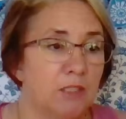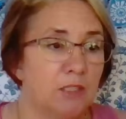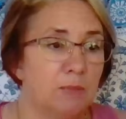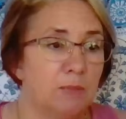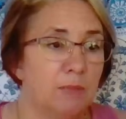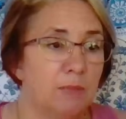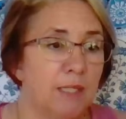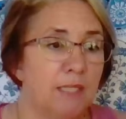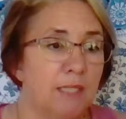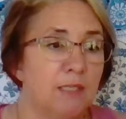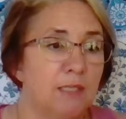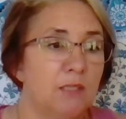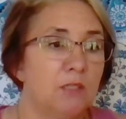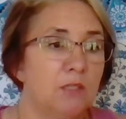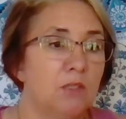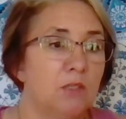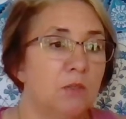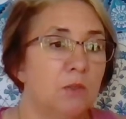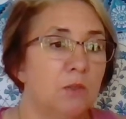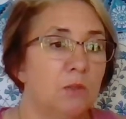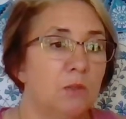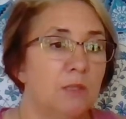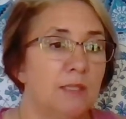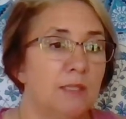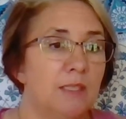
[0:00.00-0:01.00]
she placed the
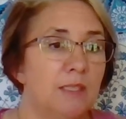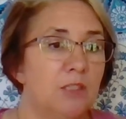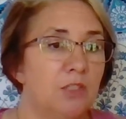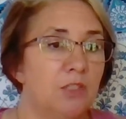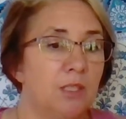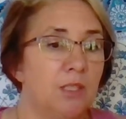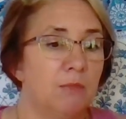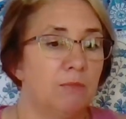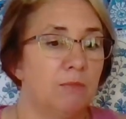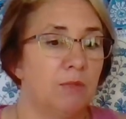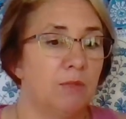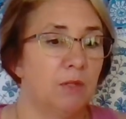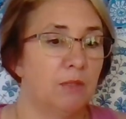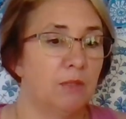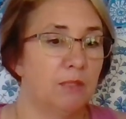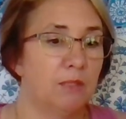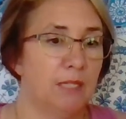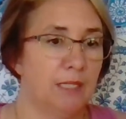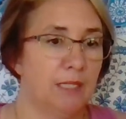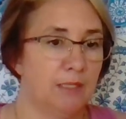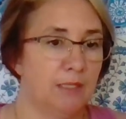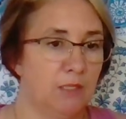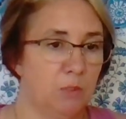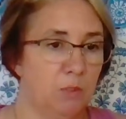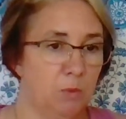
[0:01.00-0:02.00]
stool in the sheepfold
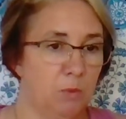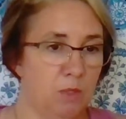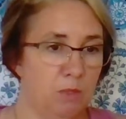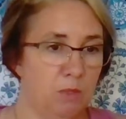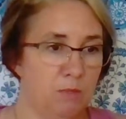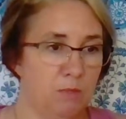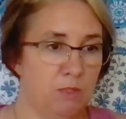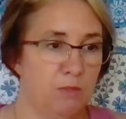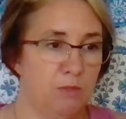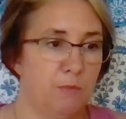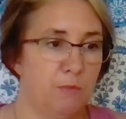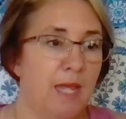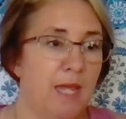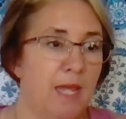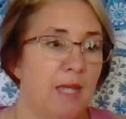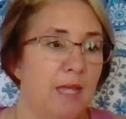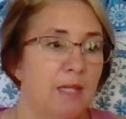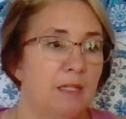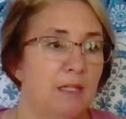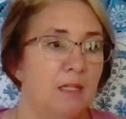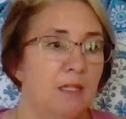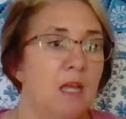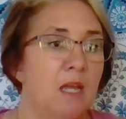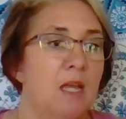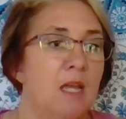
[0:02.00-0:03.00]
next to Wilbur's pen.
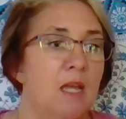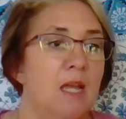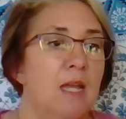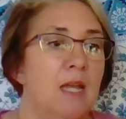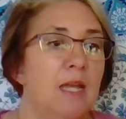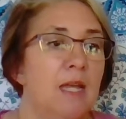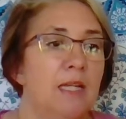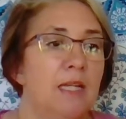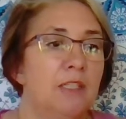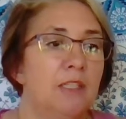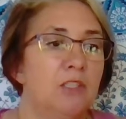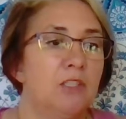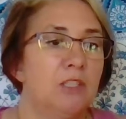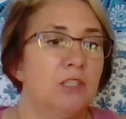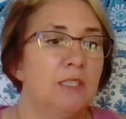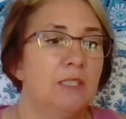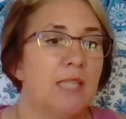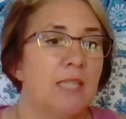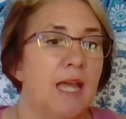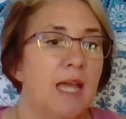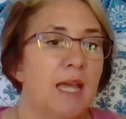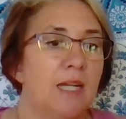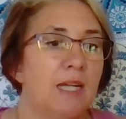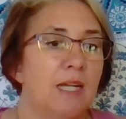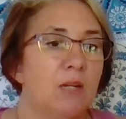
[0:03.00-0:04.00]
Here she
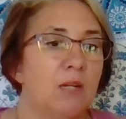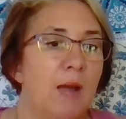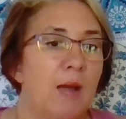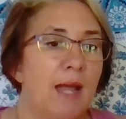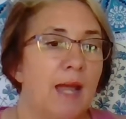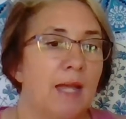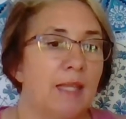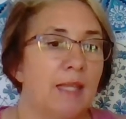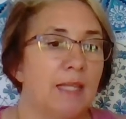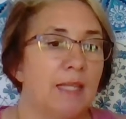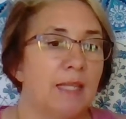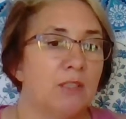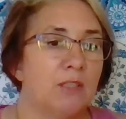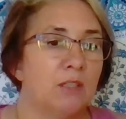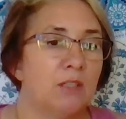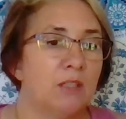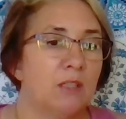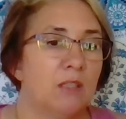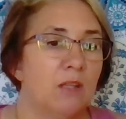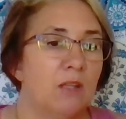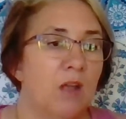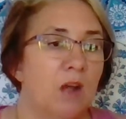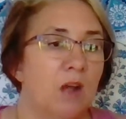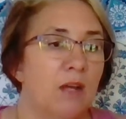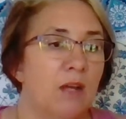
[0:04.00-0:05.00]
sat quietly during the
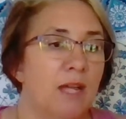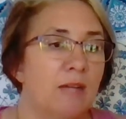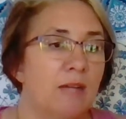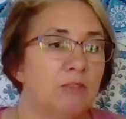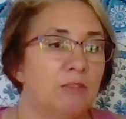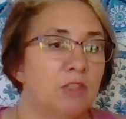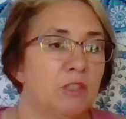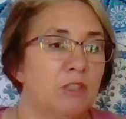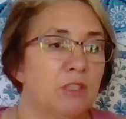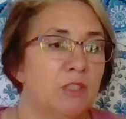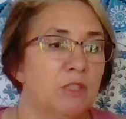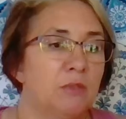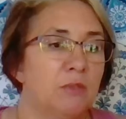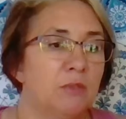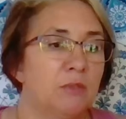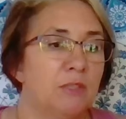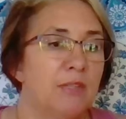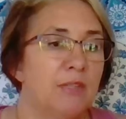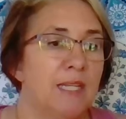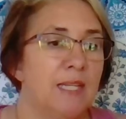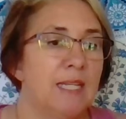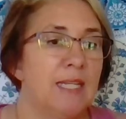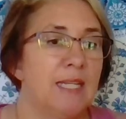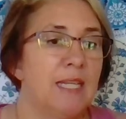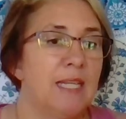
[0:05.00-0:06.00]
long afternoons,
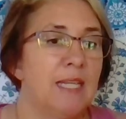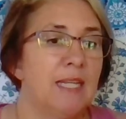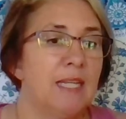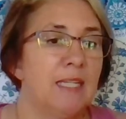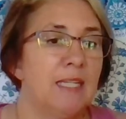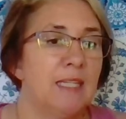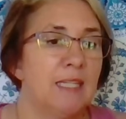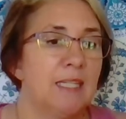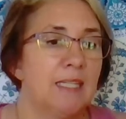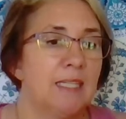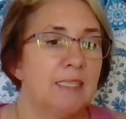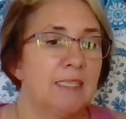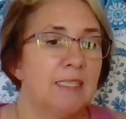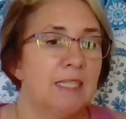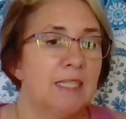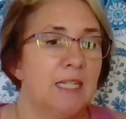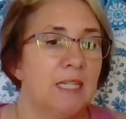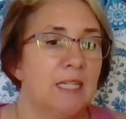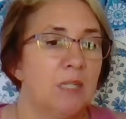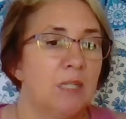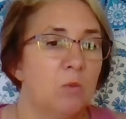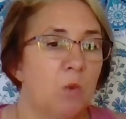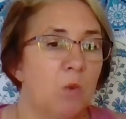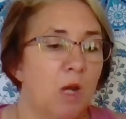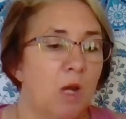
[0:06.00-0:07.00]
thinking and listening
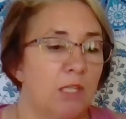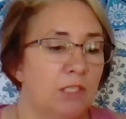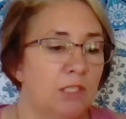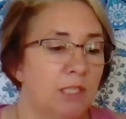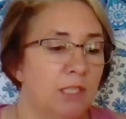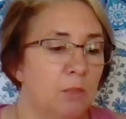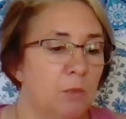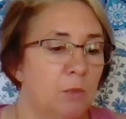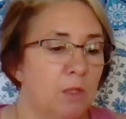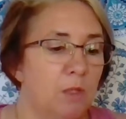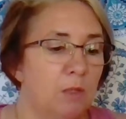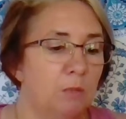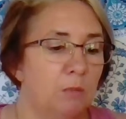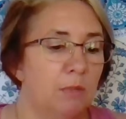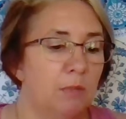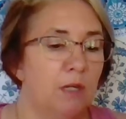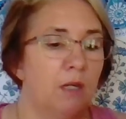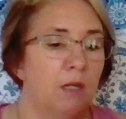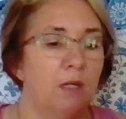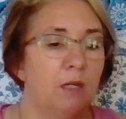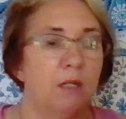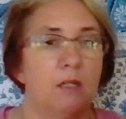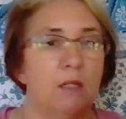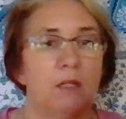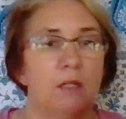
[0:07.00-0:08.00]
and watching
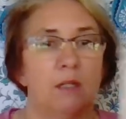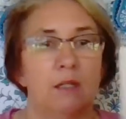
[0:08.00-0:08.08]
Wilbur.